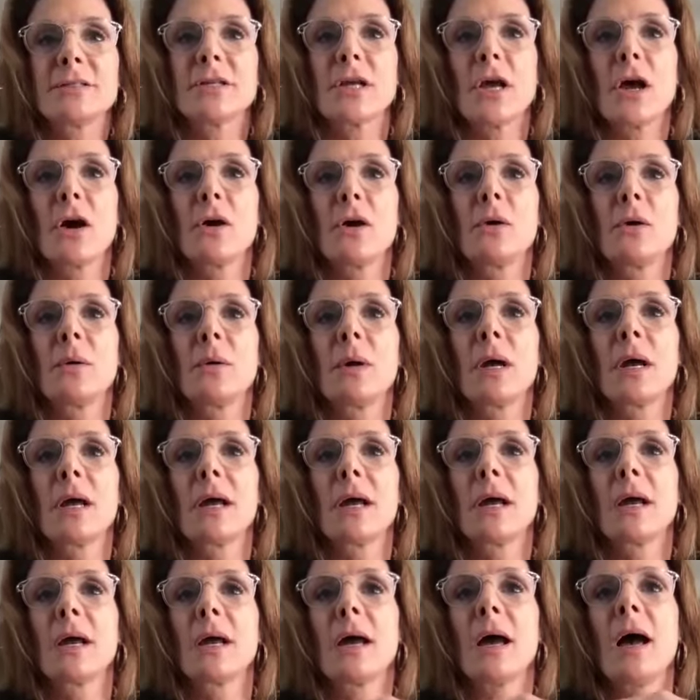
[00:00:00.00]
So,
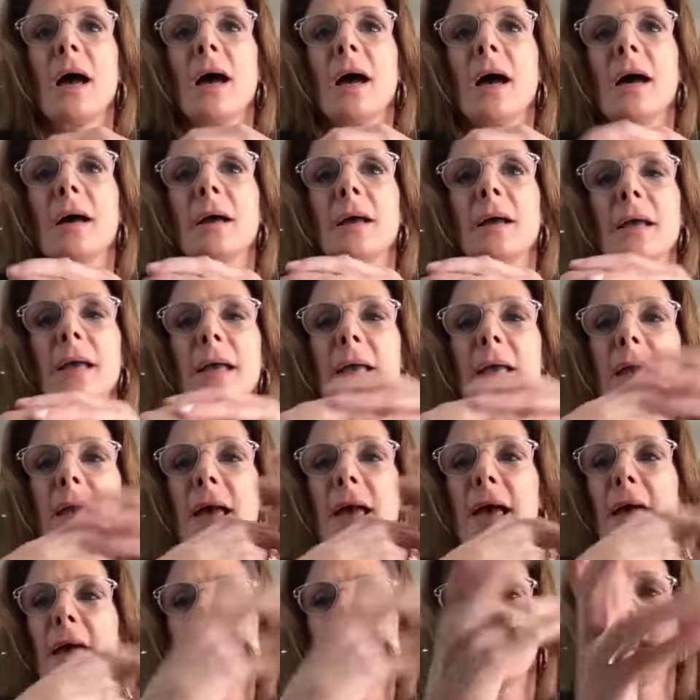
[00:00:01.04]
I
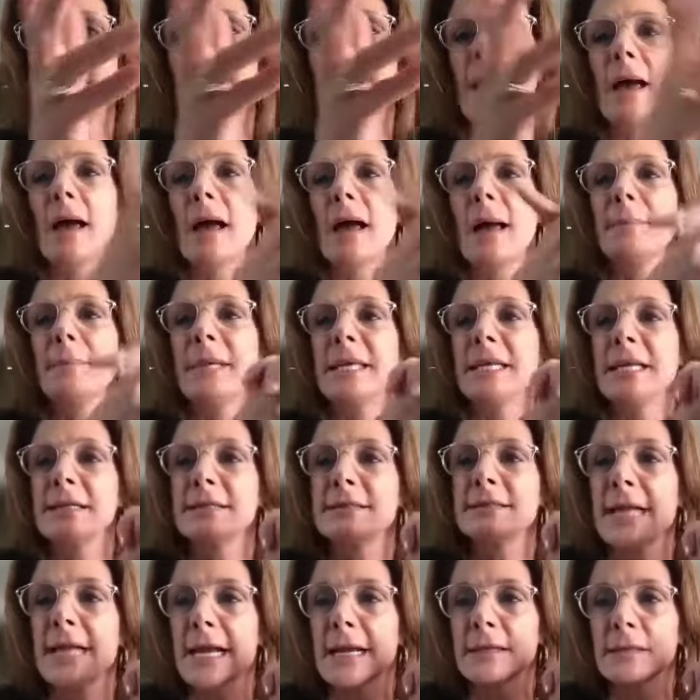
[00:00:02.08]
mean, in
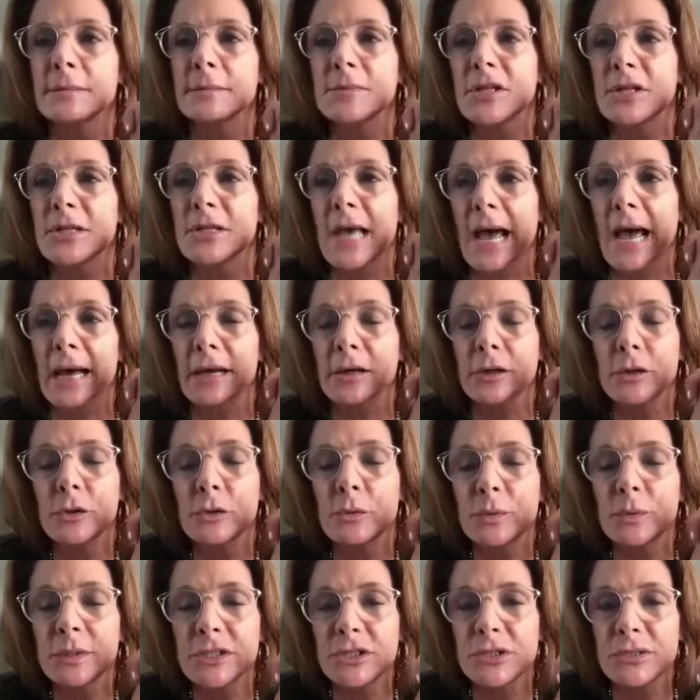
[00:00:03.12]
tandem to that,
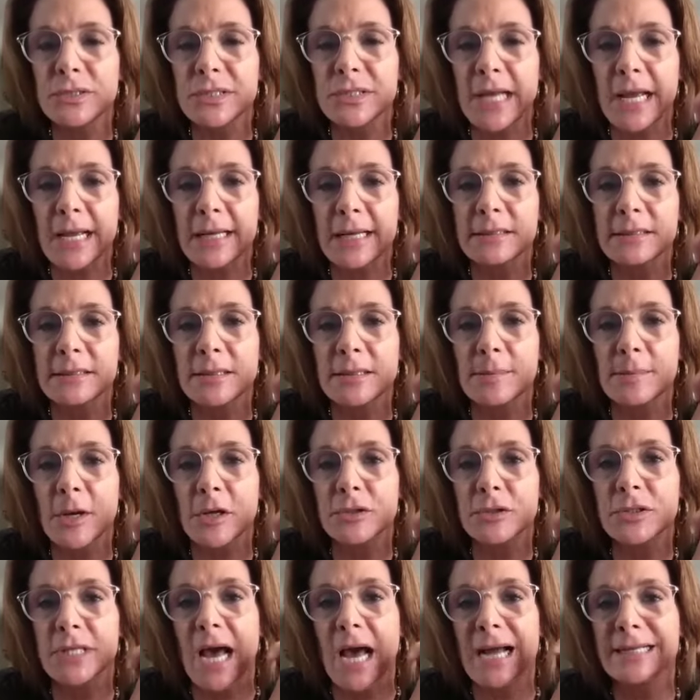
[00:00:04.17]
who would you say is the
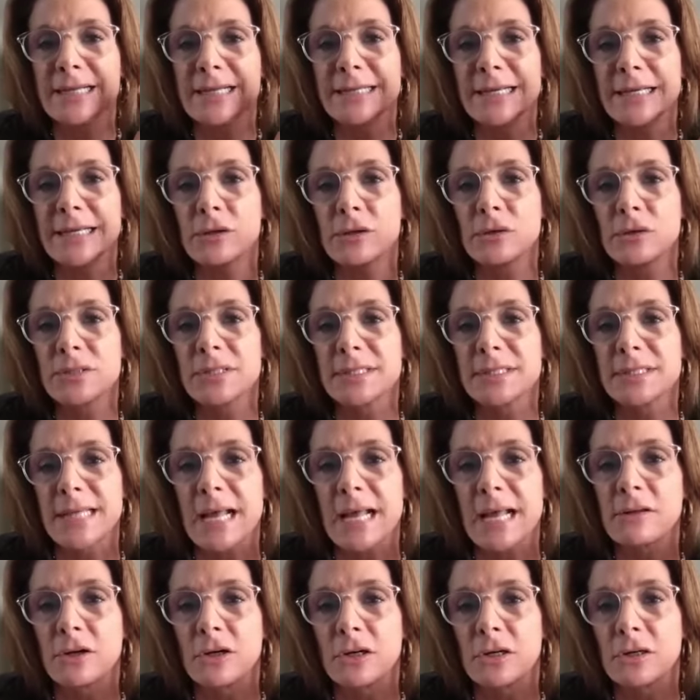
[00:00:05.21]
most ideal
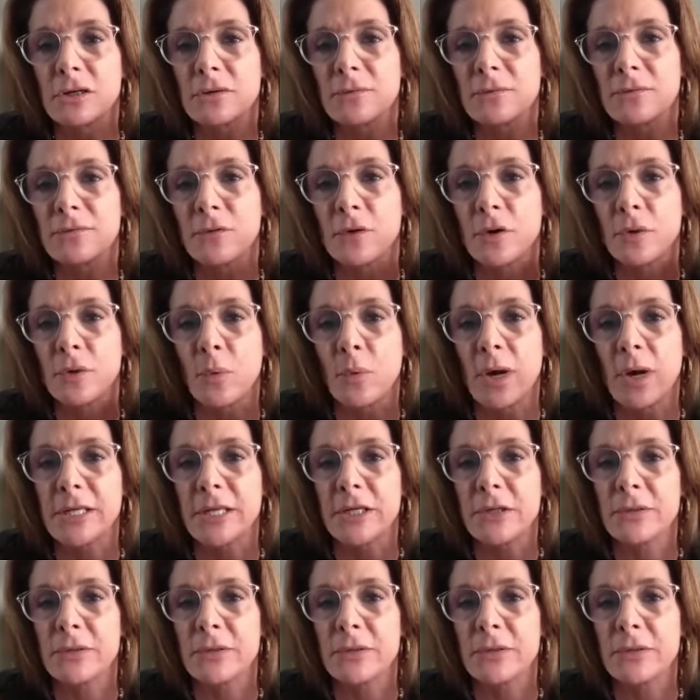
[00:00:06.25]
seller for what you